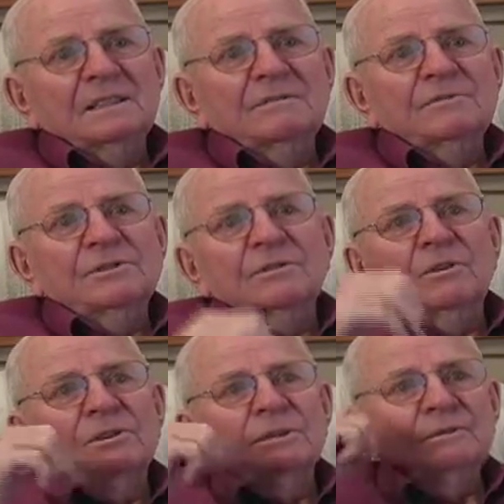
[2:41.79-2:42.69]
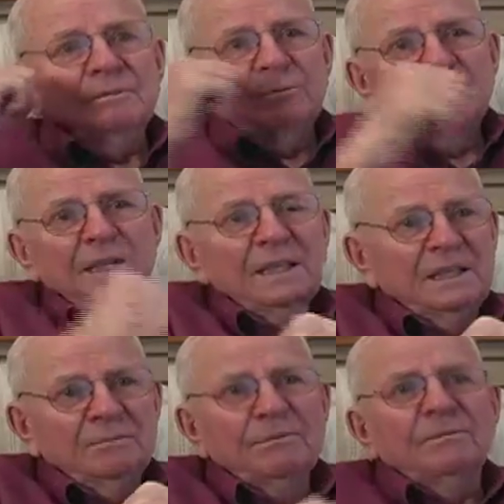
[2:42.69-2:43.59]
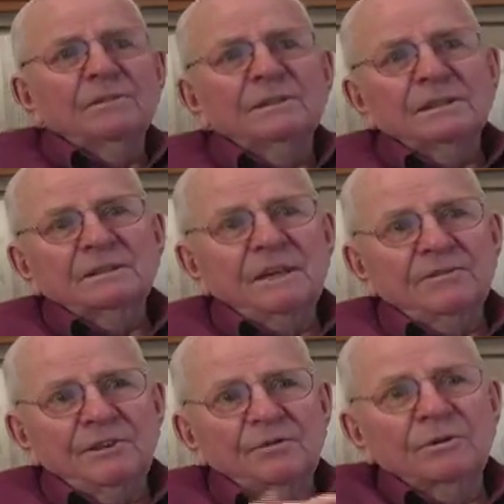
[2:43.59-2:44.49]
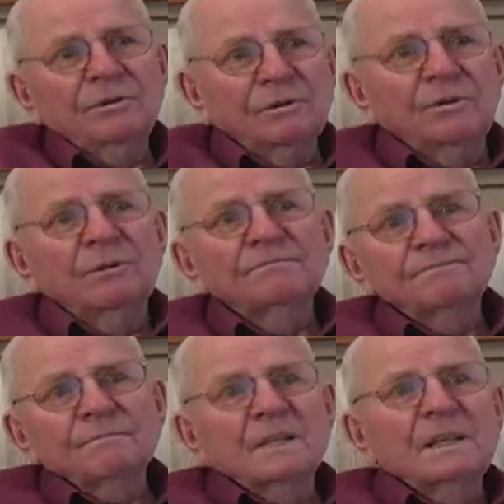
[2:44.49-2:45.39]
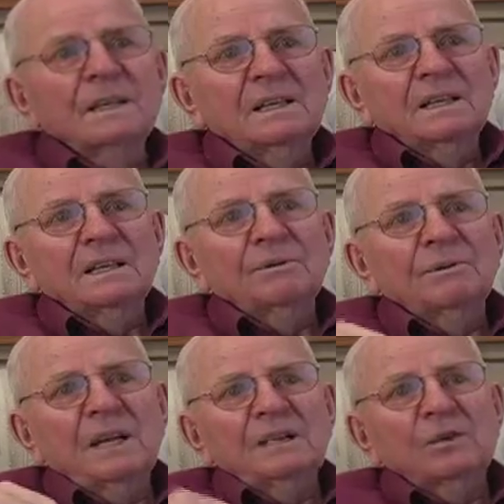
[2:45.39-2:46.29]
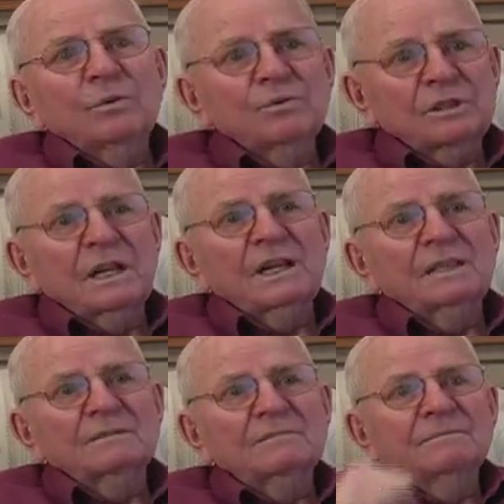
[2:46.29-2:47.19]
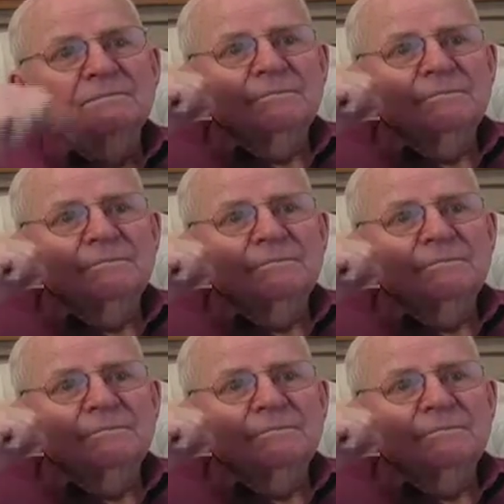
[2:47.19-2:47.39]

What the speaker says: first of all they put that in after they drill the hole, and then we take the coal slack and